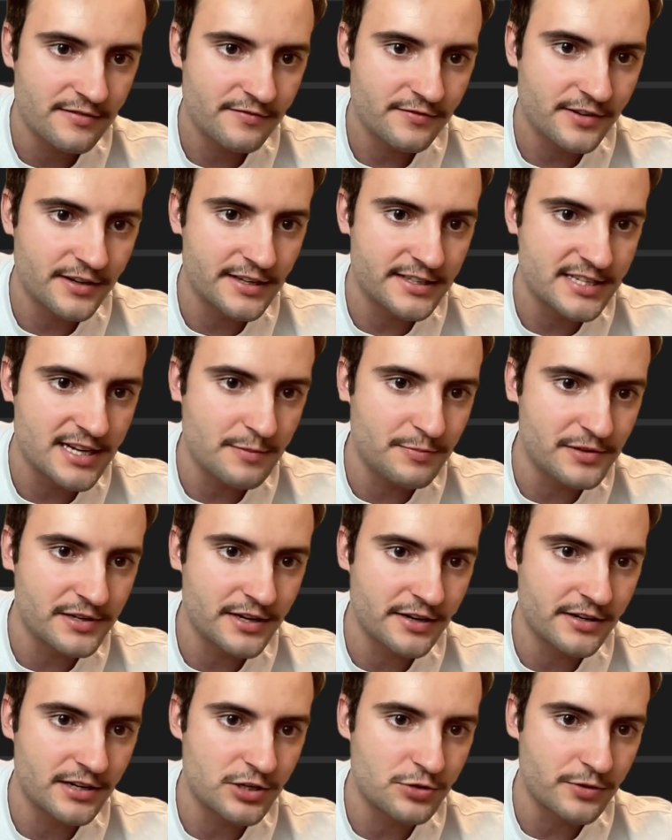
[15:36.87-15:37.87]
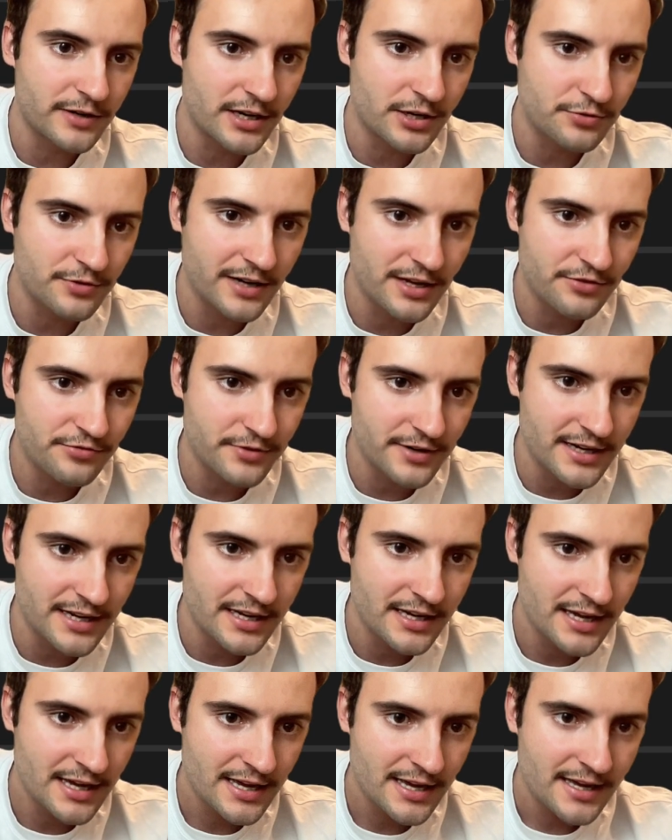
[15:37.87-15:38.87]
for example, here to
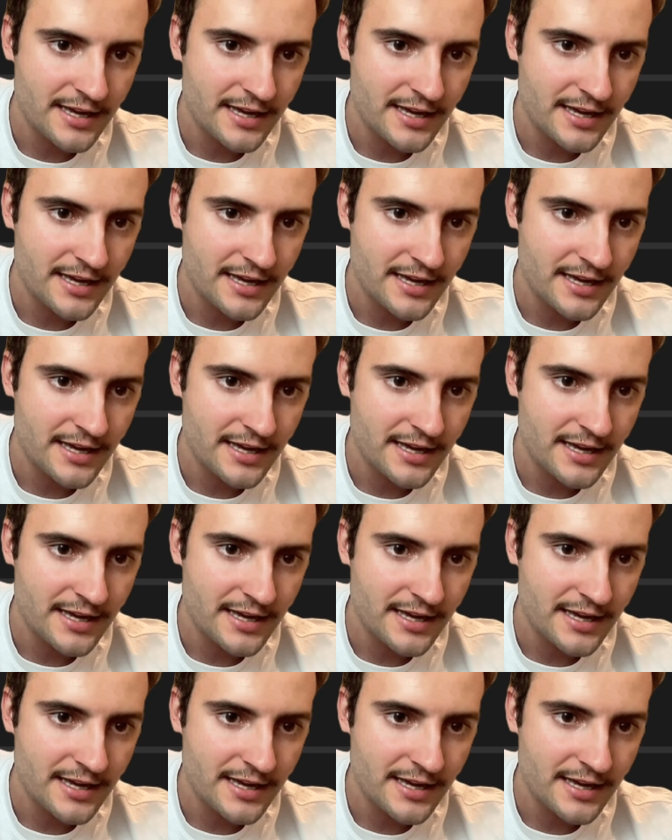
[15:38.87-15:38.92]
2023,